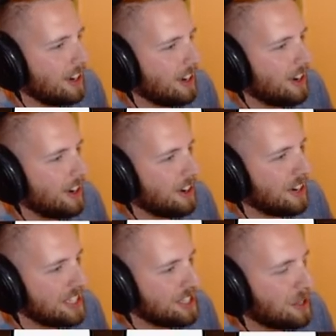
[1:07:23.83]
All
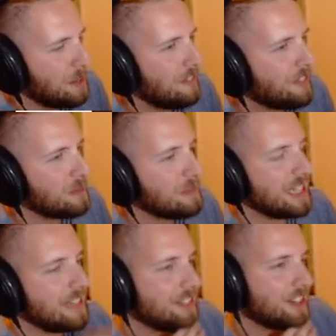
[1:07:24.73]
right, so I'm a firm
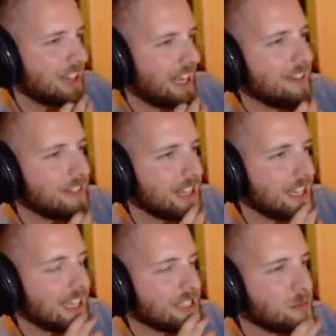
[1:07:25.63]
believer that everything
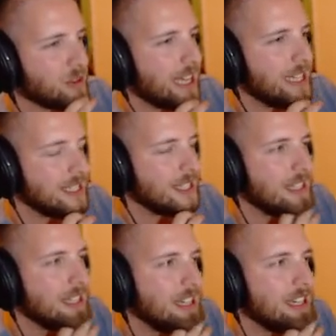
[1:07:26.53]
has a price.
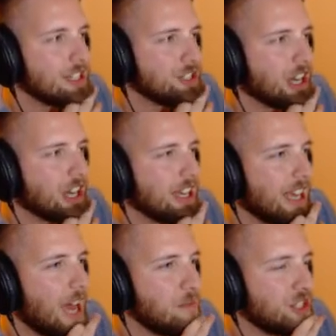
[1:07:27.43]
Jock,
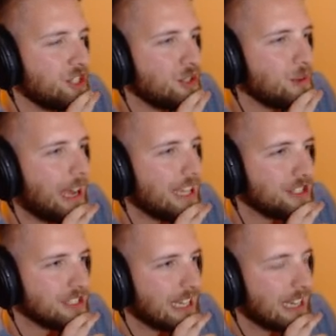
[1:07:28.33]
how much to wax your
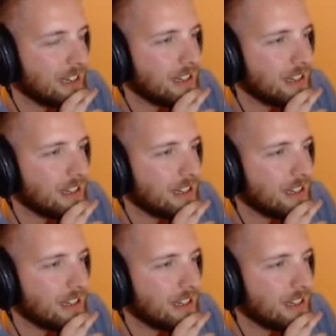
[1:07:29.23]
taint?